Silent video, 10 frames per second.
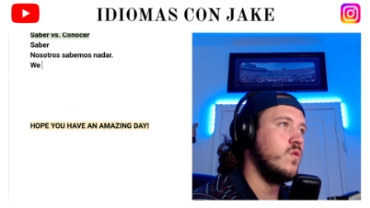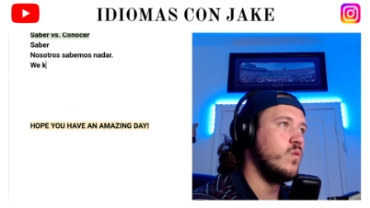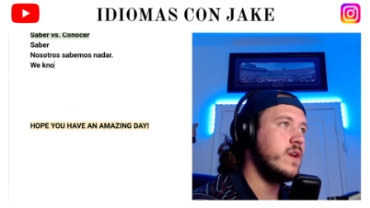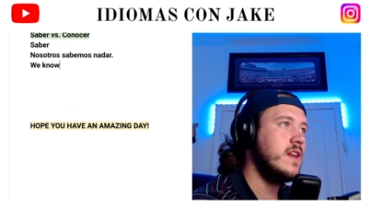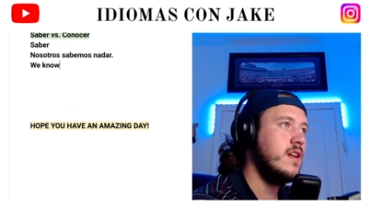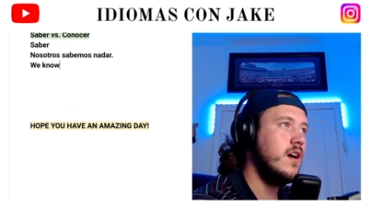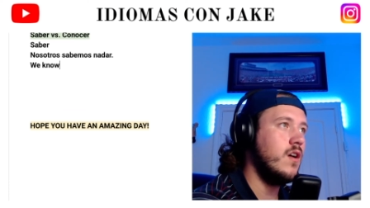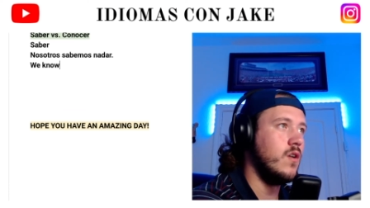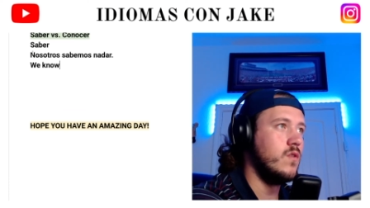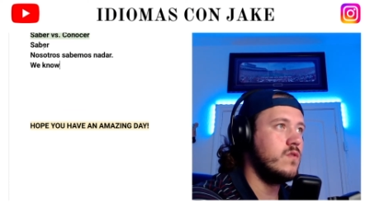We
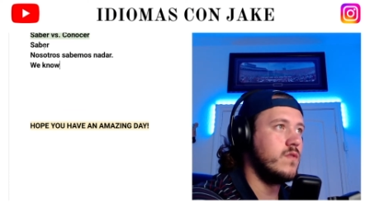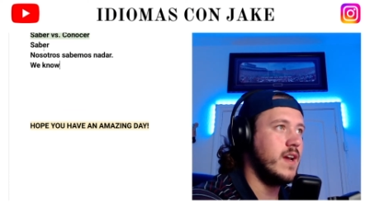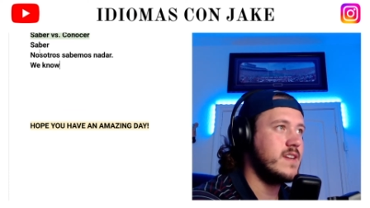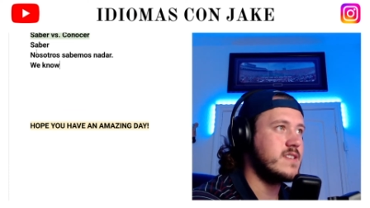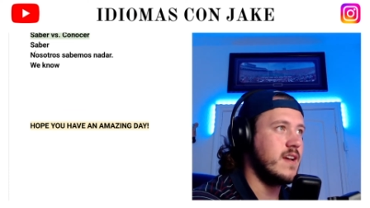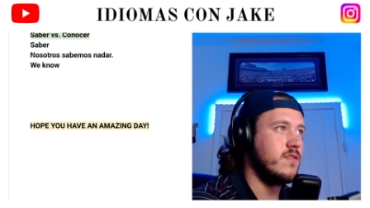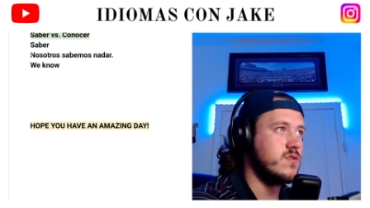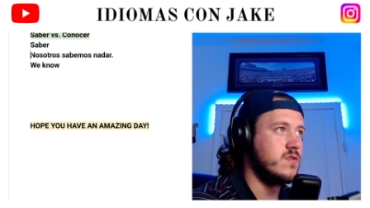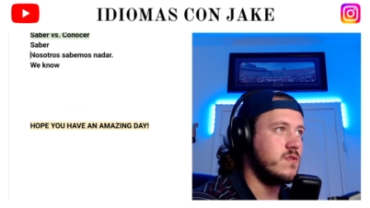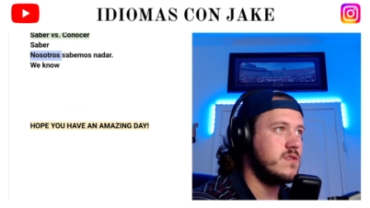know, right? Because I have
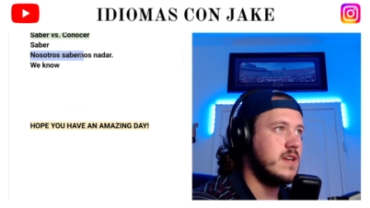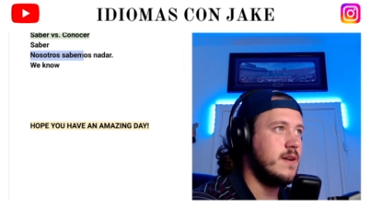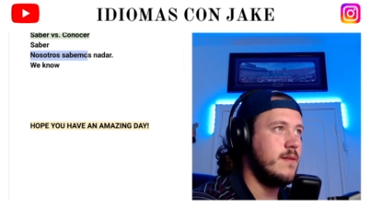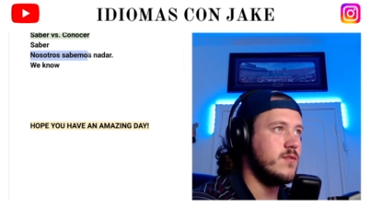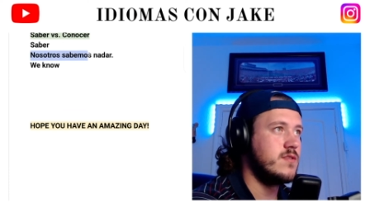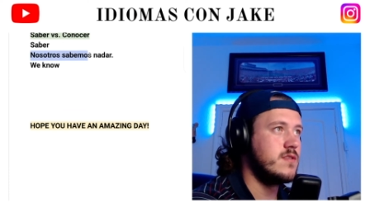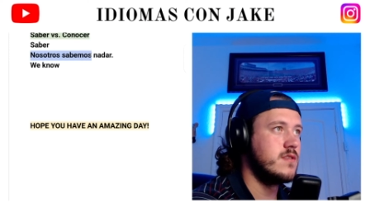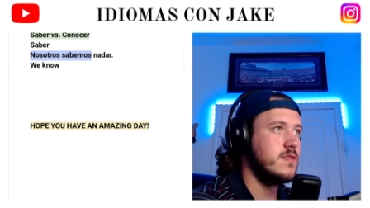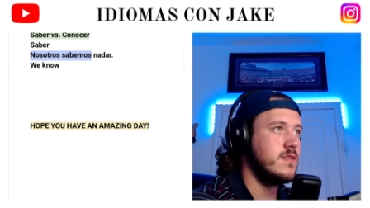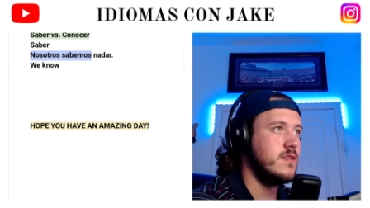nosotros sabemos
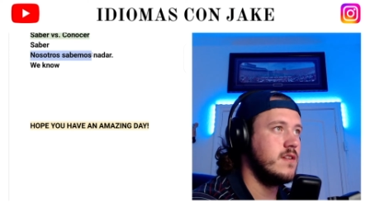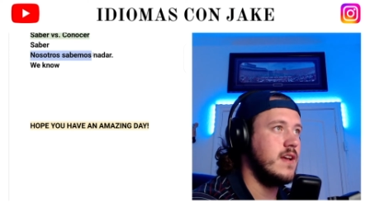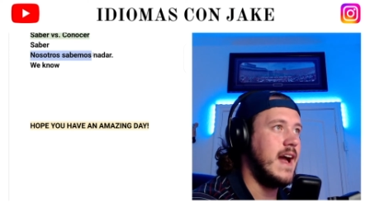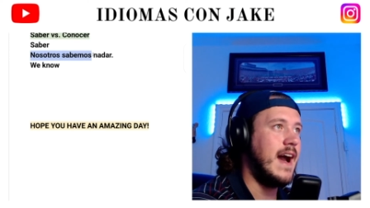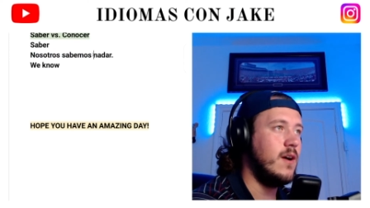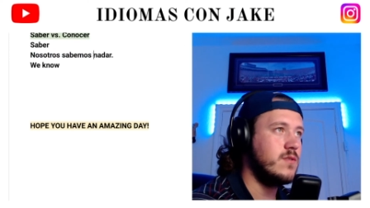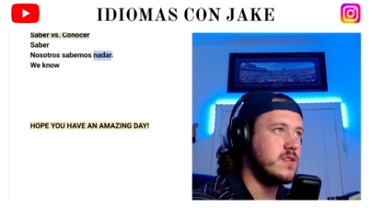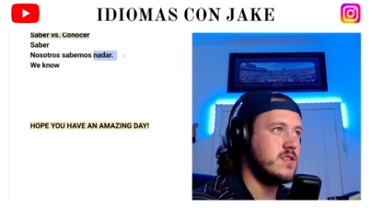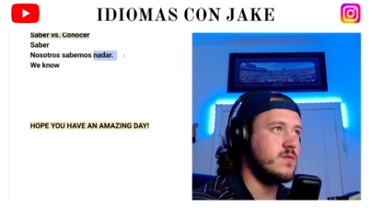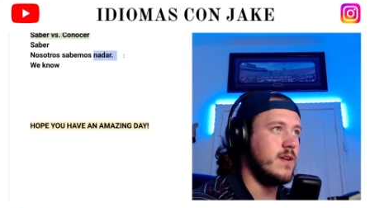how
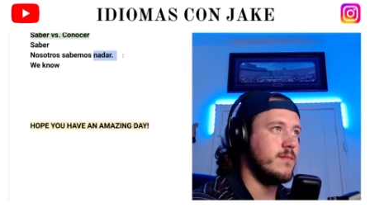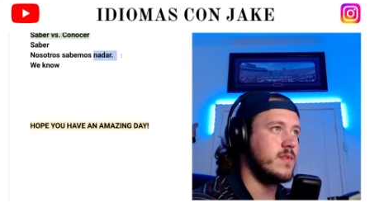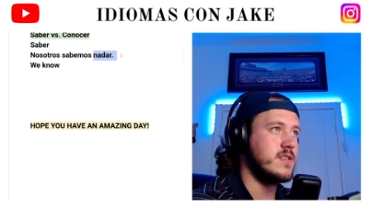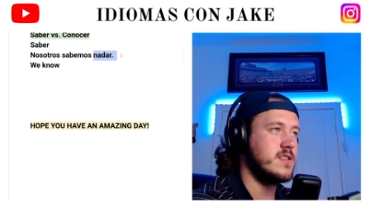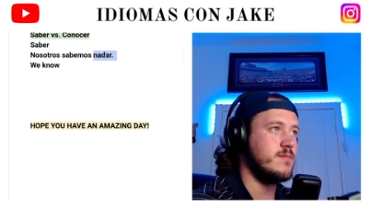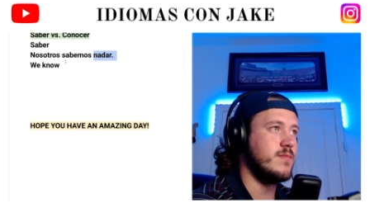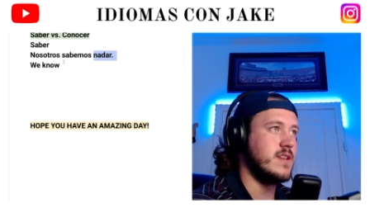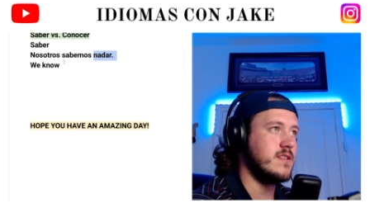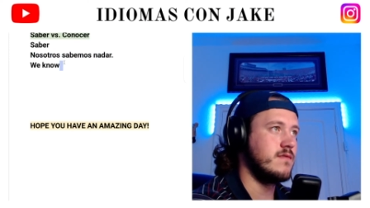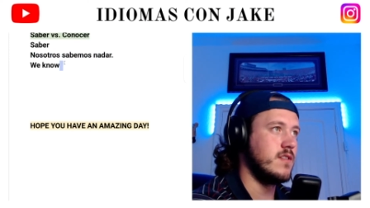to swim because it's a
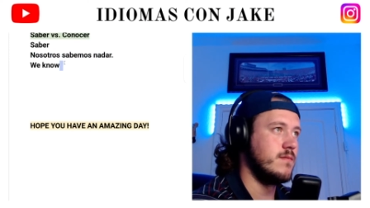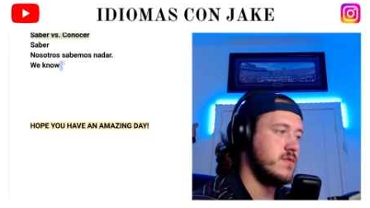basic verb.